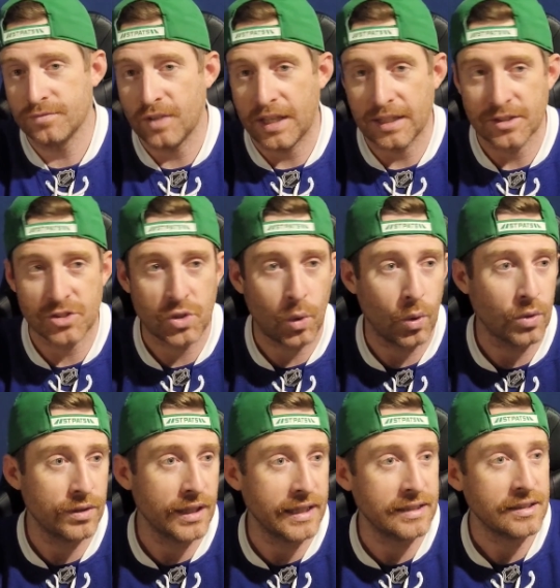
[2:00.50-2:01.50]
Vegas
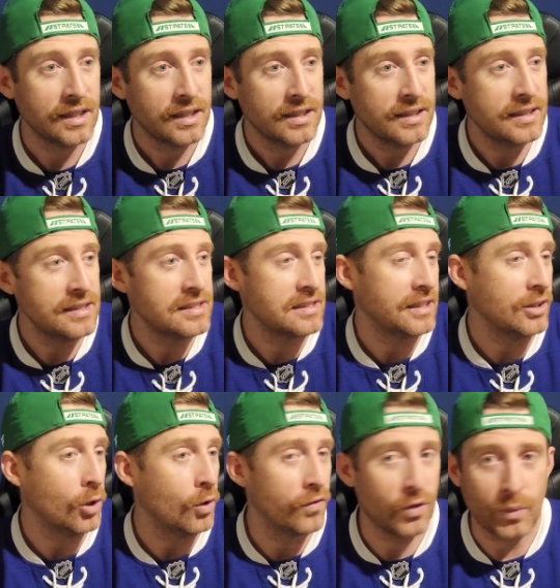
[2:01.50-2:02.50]
Gold Knight, he
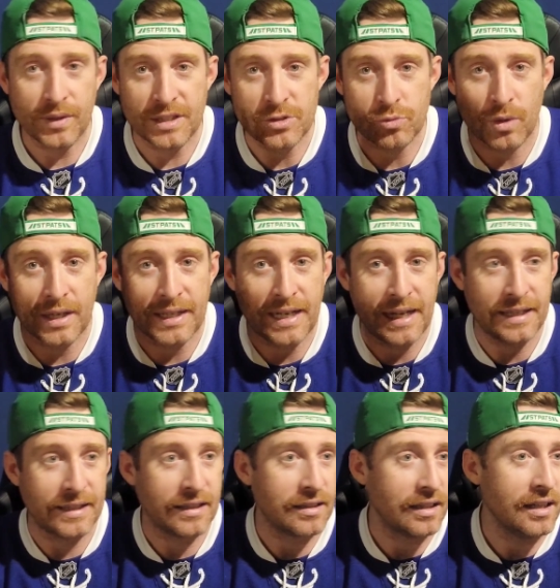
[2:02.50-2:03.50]
slid over with his
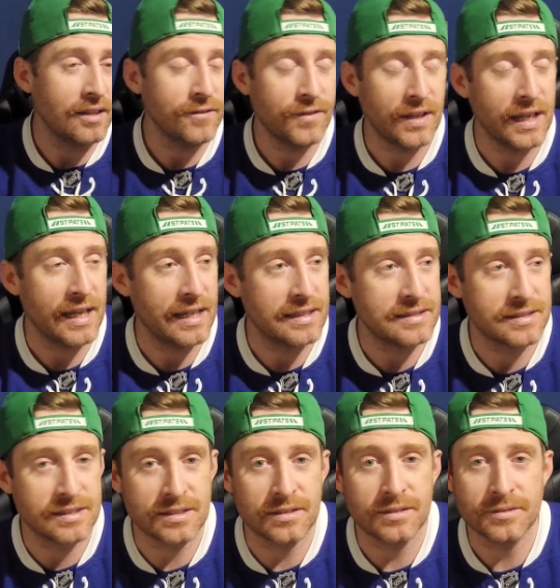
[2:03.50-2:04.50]
right-handed glove
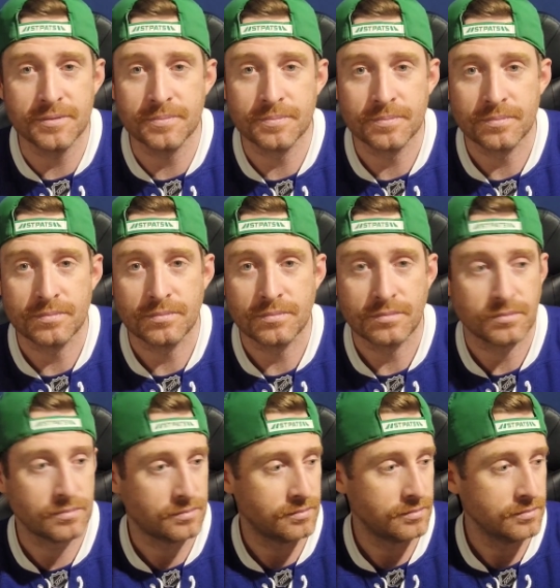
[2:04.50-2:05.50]
and
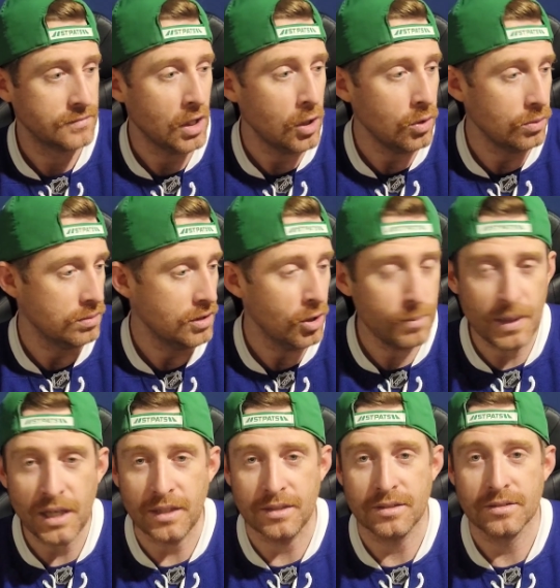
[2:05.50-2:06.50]
oh, oh
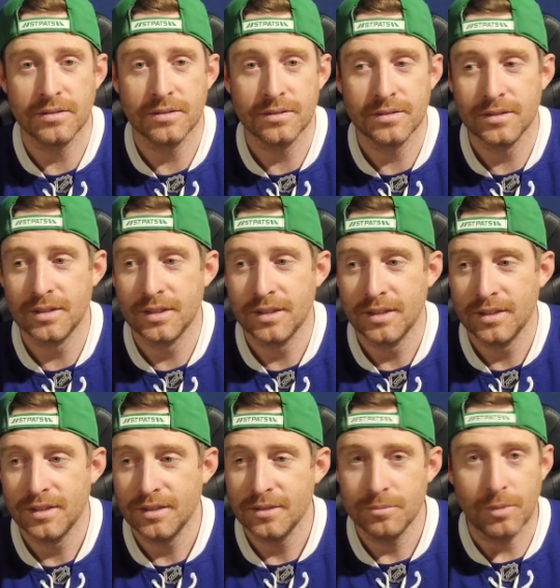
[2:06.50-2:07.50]
my.
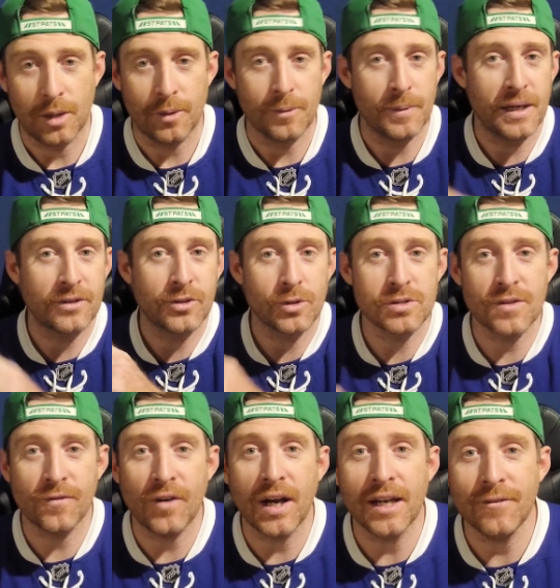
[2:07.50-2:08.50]
Bobby McMann throws
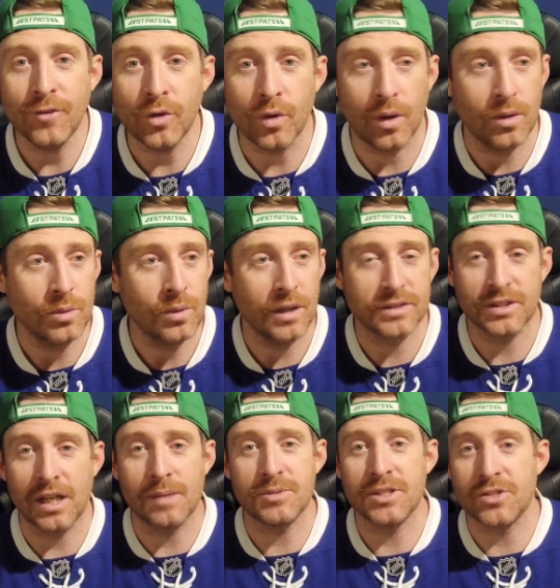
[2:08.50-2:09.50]
a five hole while
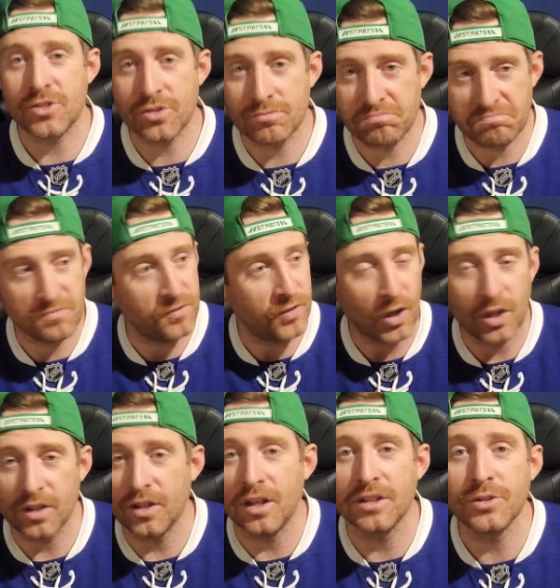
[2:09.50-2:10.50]
Thompson's
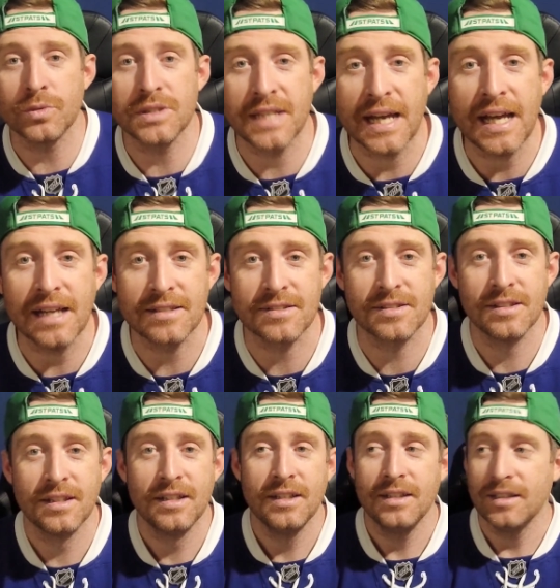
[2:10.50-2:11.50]
falling onto his ass.
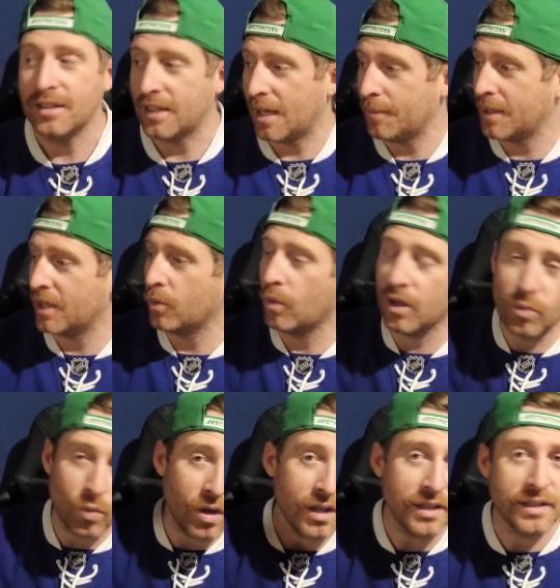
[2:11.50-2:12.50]
And that made it
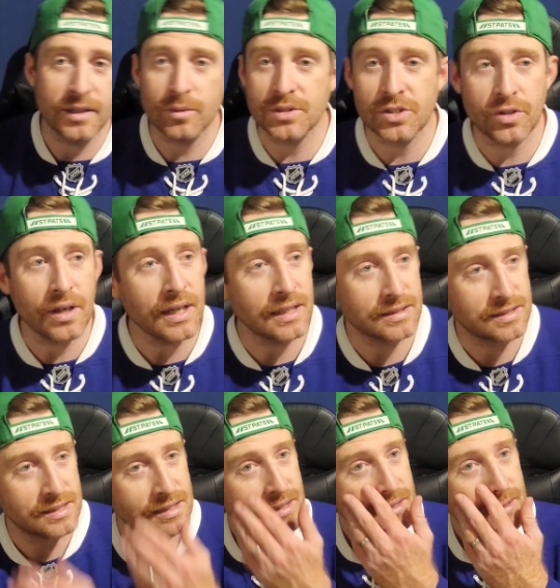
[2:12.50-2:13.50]
1-1 and it was
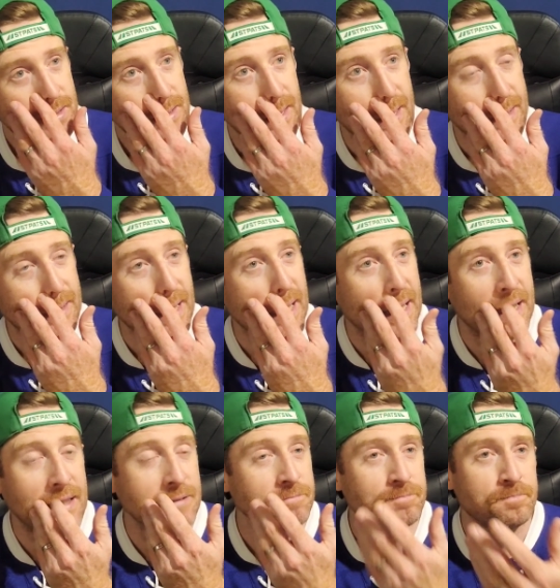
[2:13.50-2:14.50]
great. And
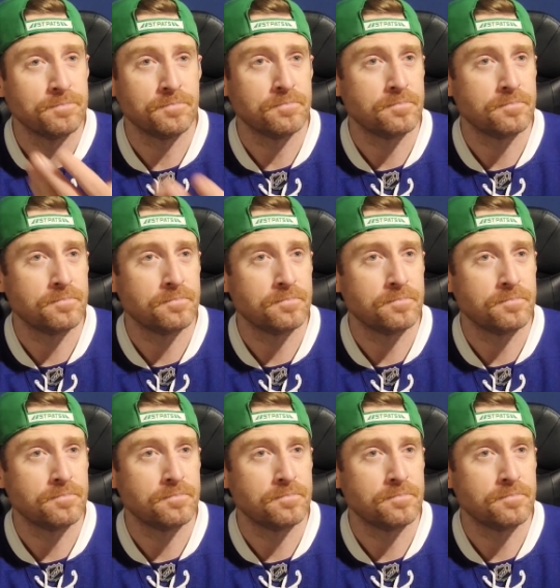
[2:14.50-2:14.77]
then